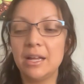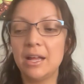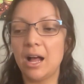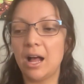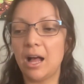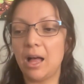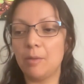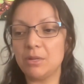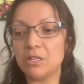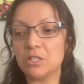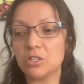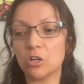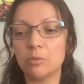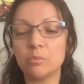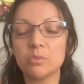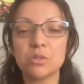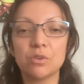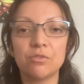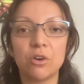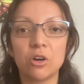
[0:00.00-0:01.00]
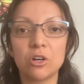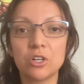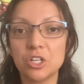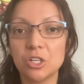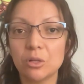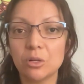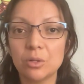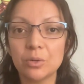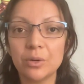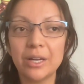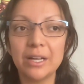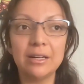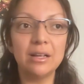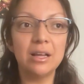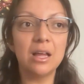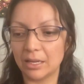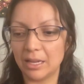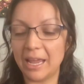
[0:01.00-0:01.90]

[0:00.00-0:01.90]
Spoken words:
in terms of our children,